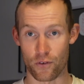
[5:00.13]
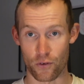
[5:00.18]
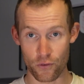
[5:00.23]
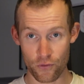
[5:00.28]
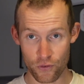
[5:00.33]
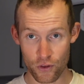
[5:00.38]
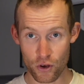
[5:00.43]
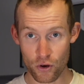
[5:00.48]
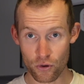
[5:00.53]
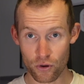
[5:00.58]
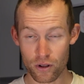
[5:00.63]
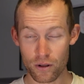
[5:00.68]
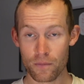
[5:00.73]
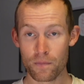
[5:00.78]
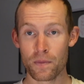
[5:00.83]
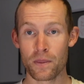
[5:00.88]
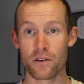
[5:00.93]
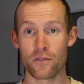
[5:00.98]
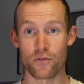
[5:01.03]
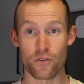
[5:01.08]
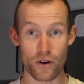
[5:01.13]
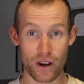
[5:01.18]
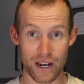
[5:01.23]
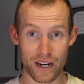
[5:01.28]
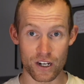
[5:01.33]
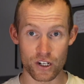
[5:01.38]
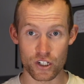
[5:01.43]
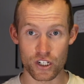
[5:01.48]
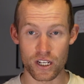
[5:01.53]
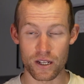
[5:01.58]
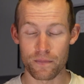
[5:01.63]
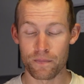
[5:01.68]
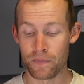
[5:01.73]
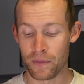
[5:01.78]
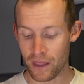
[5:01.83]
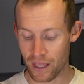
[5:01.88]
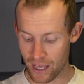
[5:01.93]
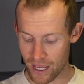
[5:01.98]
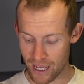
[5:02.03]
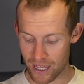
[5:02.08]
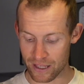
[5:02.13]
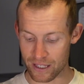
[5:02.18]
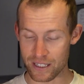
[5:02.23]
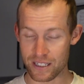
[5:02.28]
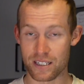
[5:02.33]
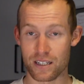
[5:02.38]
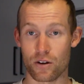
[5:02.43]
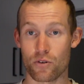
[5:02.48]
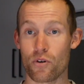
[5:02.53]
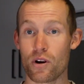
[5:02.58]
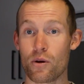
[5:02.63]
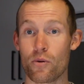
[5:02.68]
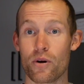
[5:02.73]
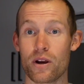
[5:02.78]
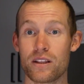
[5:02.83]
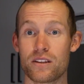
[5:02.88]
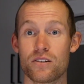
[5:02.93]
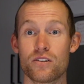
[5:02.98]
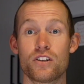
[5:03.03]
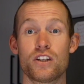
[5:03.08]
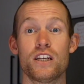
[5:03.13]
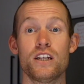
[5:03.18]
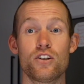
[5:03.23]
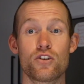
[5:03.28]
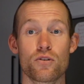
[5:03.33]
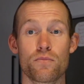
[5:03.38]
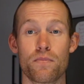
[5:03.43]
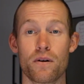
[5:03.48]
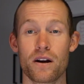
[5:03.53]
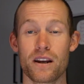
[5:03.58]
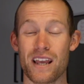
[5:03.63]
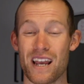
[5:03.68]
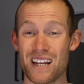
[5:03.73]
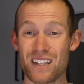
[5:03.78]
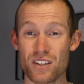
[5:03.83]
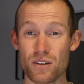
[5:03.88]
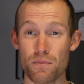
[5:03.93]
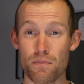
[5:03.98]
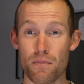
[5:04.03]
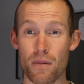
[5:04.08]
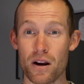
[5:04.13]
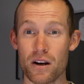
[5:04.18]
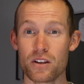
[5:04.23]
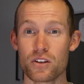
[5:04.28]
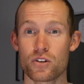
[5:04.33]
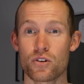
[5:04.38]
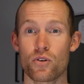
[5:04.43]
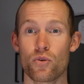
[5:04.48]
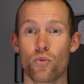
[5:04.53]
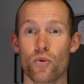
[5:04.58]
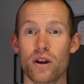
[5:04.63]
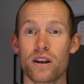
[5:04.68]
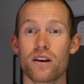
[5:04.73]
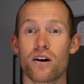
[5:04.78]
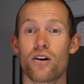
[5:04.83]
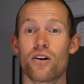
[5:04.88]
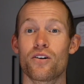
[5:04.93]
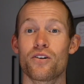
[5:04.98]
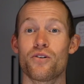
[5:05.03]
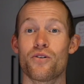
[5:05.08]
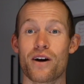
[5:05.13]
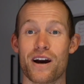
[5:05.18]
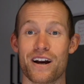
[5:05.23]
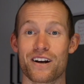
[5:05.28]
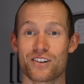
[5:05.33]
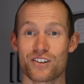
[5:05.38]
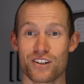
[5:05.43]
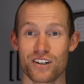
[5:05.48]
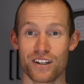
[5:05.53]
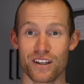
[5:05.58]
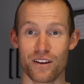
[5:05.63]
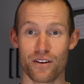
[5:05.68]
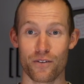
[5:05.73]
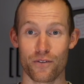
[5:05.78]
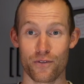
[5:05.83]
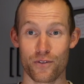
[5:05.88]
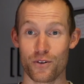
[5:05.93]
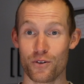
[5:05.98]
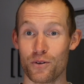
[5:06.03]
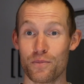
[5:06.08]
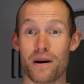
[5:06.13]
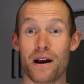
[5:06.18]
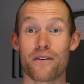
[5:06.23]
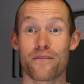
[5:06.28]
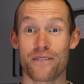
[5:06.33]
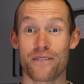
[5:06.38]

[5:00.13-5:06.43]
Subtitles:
for fuel, for energy. And this is a great way to teach your body and to monitor when are you actually fueled by